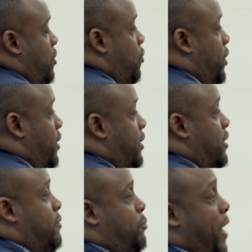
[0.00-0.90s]
When
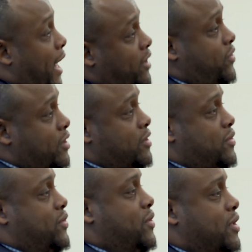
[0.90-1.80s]

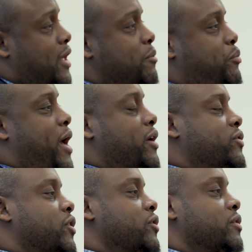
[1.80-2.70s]
policies impact
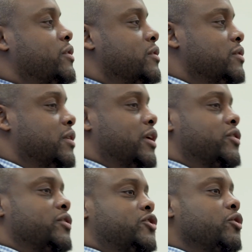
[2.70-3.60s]
certain
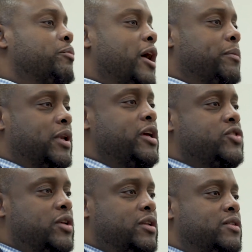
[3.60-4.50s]
student
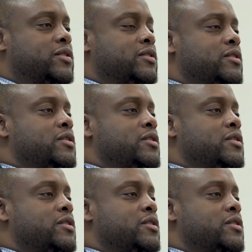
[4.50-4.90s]
populations,